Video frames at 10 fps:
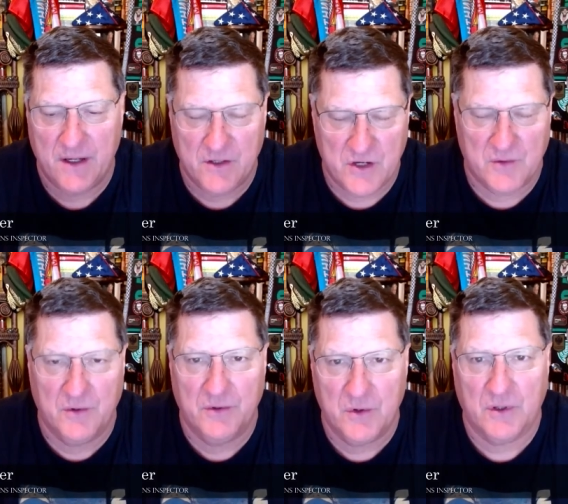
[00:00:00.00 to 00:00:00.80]
a
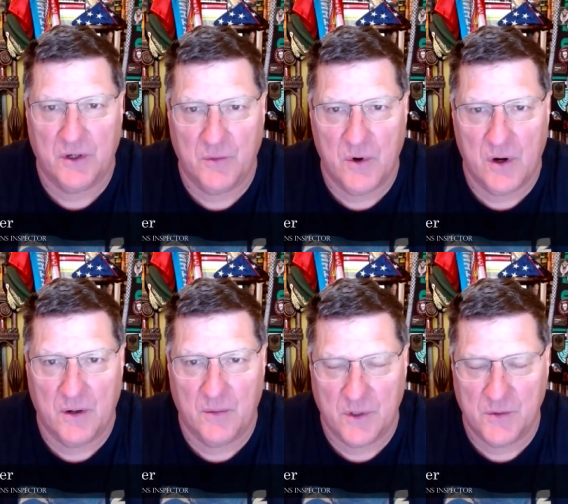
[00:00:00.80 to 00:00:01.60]
general nuclear
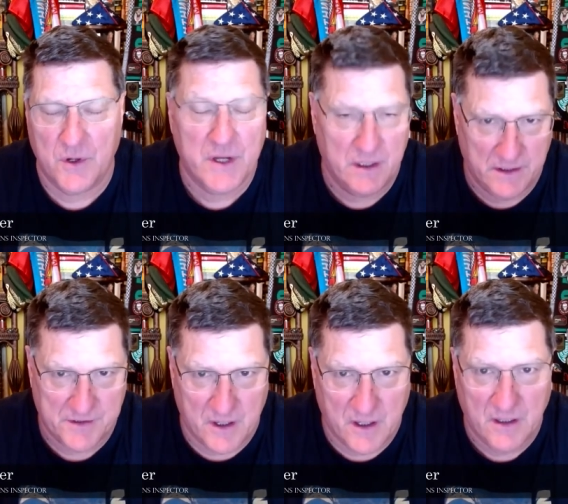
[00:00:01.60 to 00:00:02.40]
war, which will kill
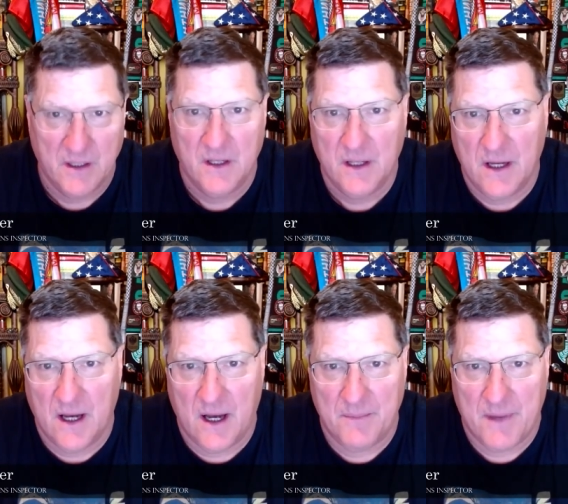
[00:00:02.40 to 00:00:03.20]
us all.
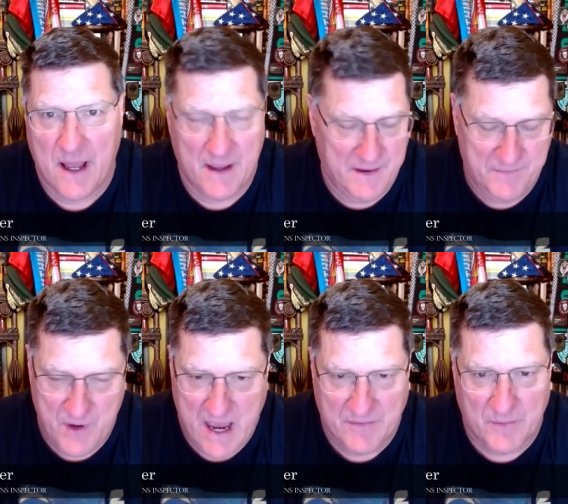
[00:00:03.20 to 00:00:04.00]
Um, I,
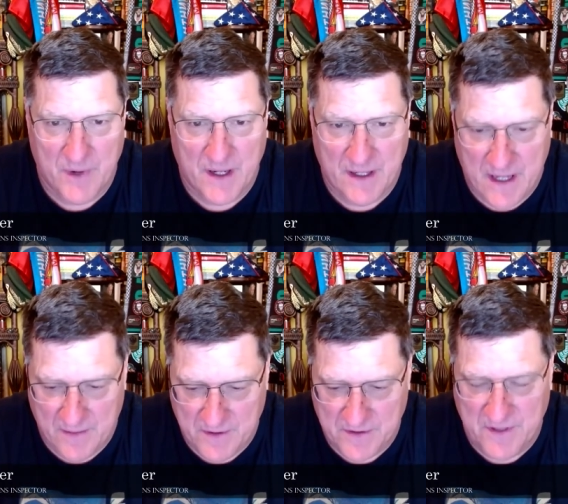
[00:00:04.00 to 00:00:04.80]
if you haven't read it,
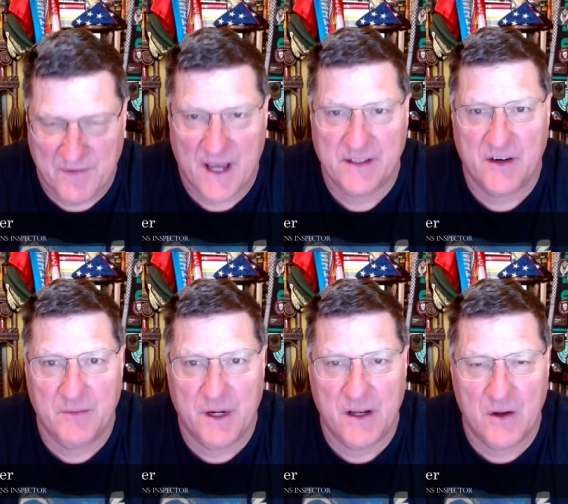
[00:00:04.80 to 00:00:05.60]
I would just advise
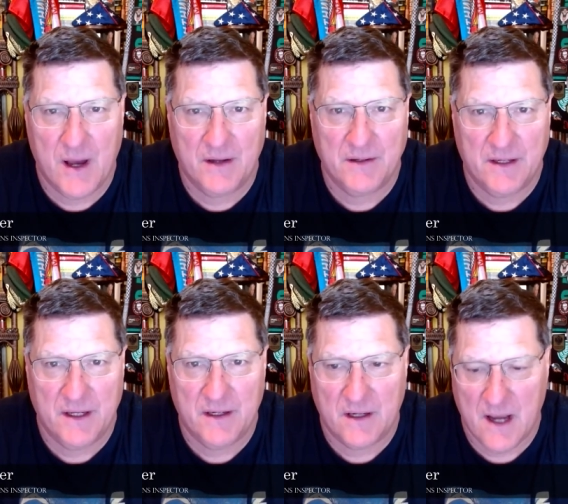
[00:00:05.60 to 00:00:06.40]
everybody to go out and
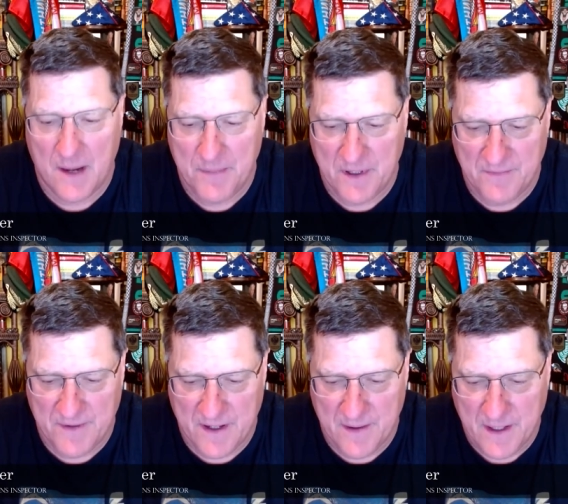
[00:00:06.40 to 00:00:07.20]
get a copy
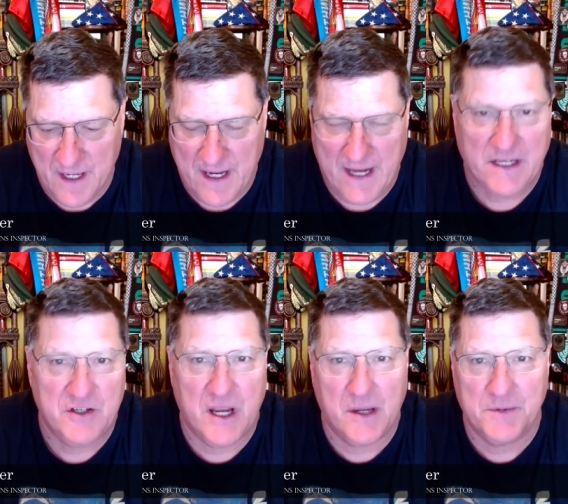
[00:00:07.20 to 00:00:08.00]
of uh,
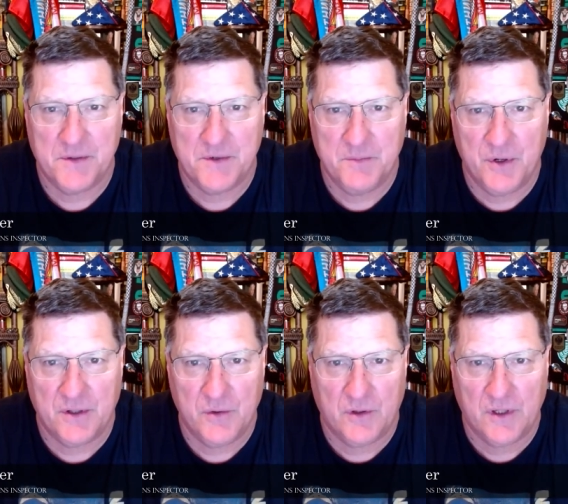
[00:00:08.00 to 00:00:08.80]
Annie Jacobson's
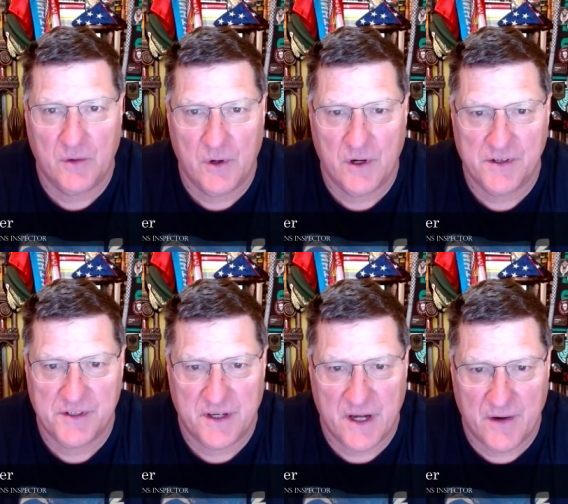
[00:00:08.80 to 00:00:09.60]
book, Nuclear War
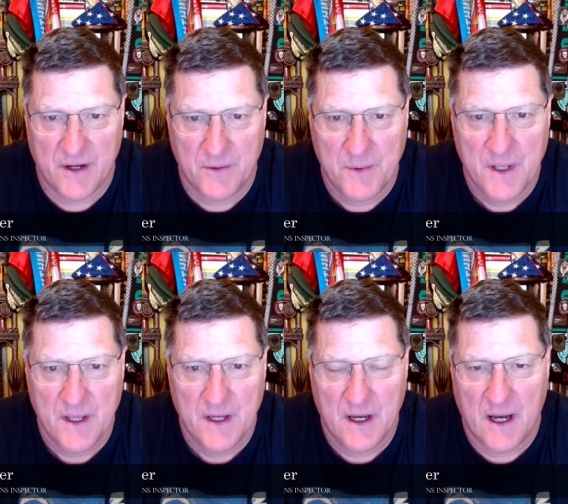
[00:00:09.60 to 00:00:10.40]
Scenario.
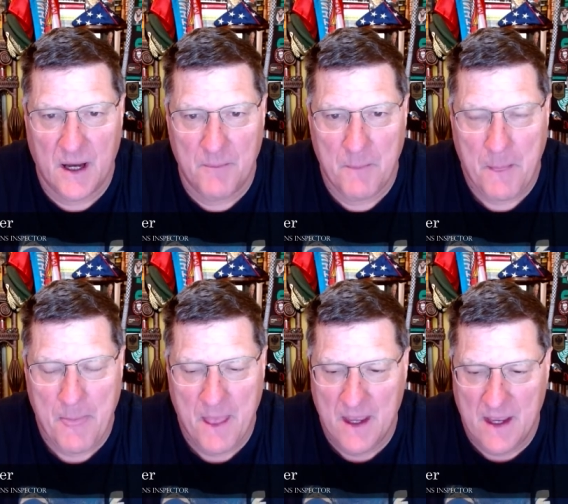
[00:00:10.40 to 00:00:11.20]
Um,
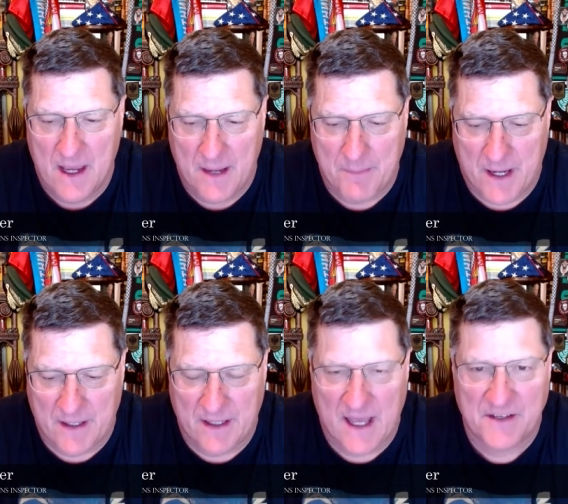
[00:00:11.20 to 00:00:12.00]
I
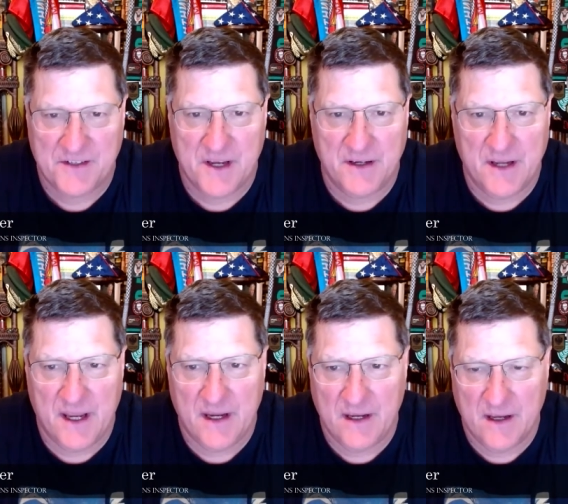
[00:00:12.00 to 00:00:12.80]
bought it last
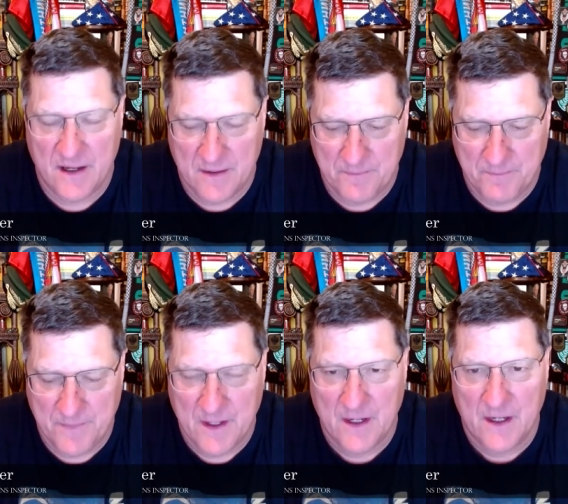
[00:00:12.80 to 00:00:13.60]
Sunday, um,